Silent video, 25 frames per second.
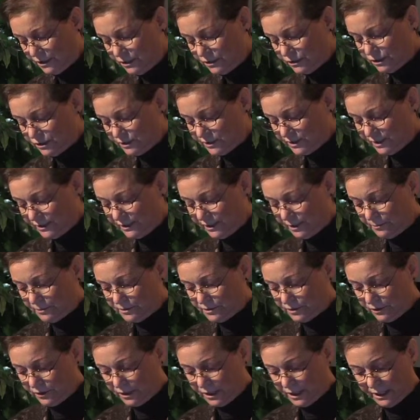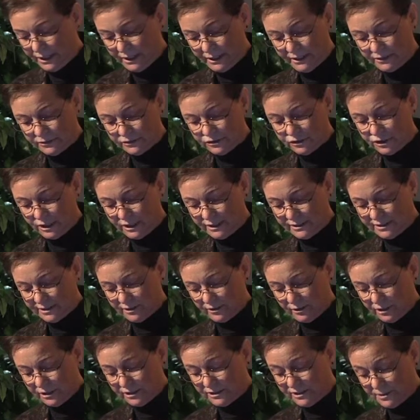She said that was okay. Checks
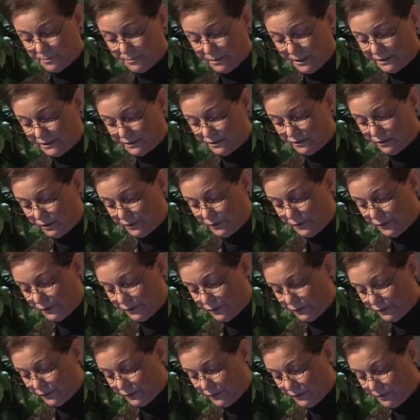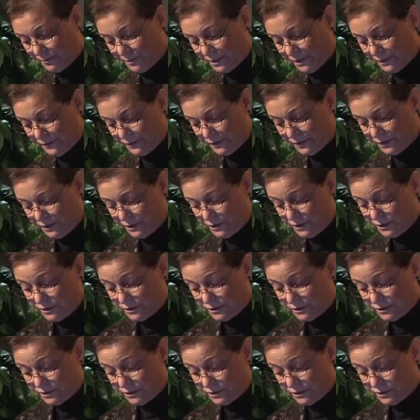are expected on the 3rd of the month.